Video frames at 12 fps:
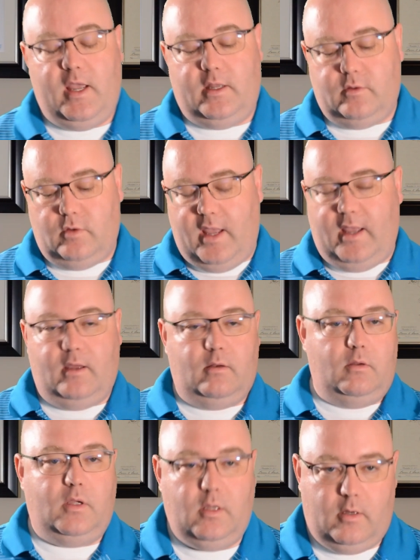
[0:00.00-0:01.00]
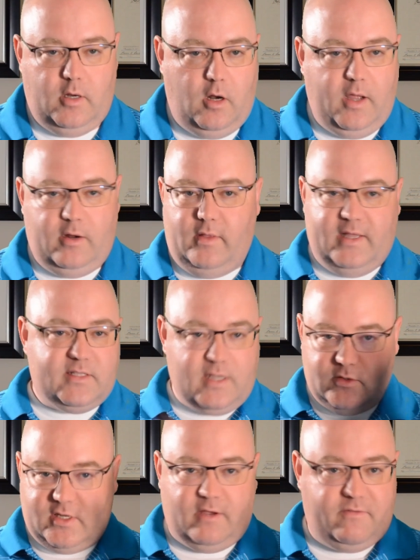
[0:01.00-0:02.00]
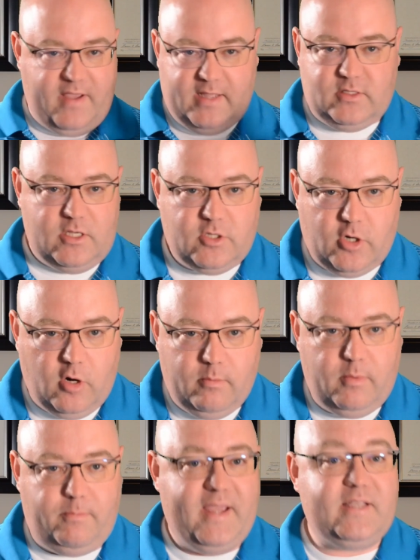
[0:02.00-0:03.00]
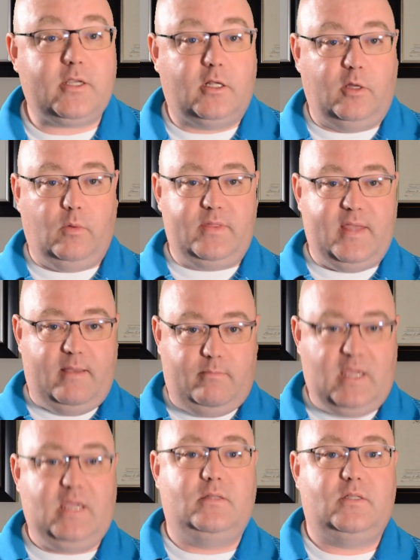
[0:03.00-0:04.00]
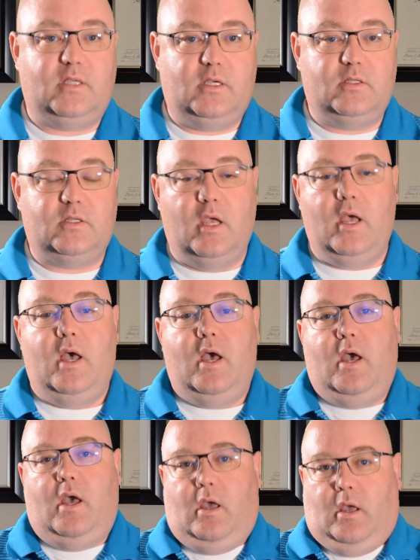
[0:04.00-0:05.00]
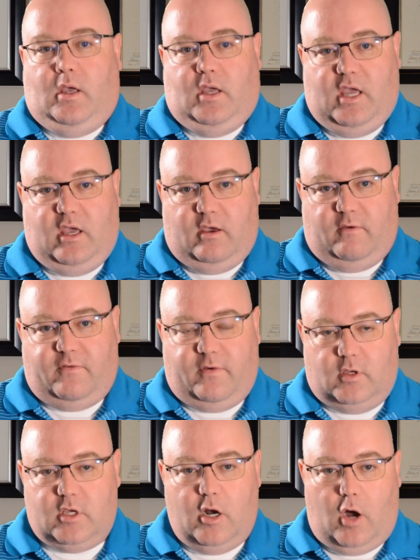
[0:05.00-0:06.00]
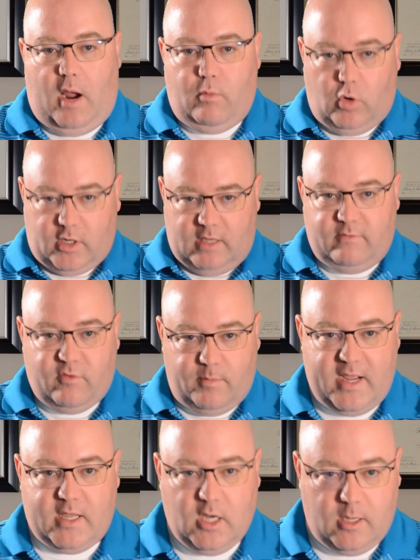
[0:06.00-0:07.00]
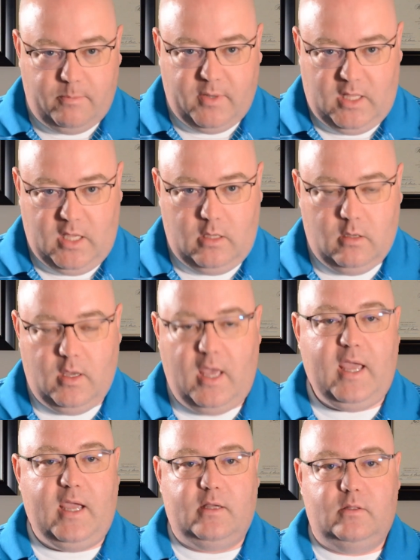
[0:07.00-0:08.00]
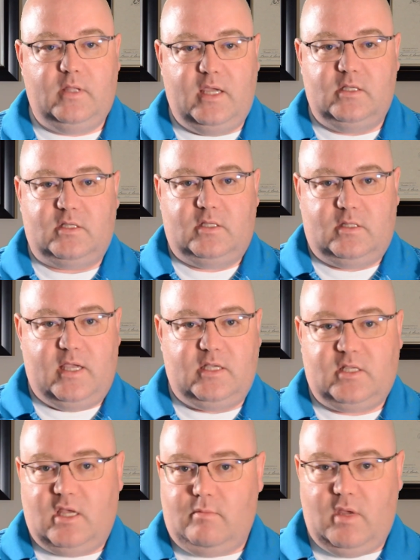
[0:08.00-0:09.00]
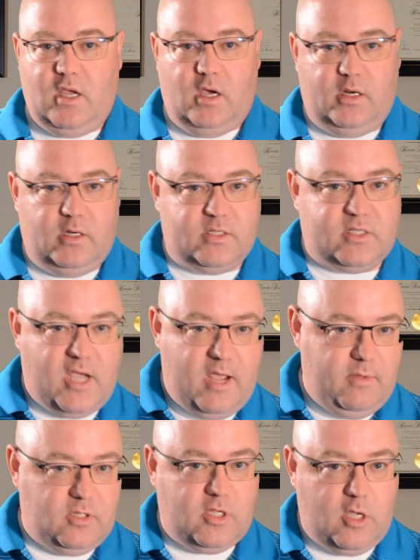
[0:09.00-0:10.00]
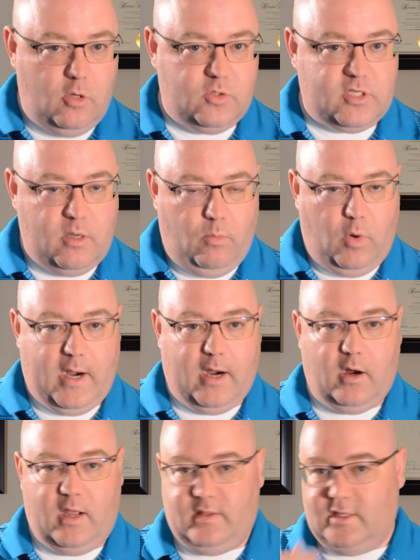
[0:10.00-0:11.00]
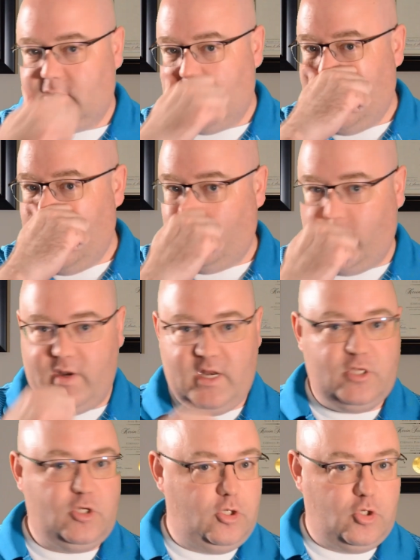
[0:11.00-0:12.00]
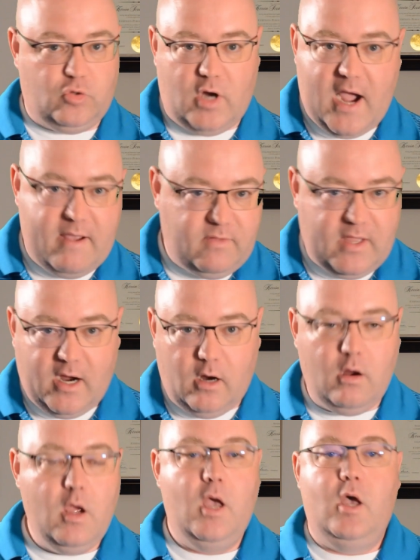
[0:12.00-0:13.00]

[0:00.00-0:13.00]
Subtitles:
And you know, I know that sounds like a fancy term, but basically what that means is, if, you know, I'm working for my company and they send me on an assignment to go somewhere and they say, Kevin, we need you to drive there.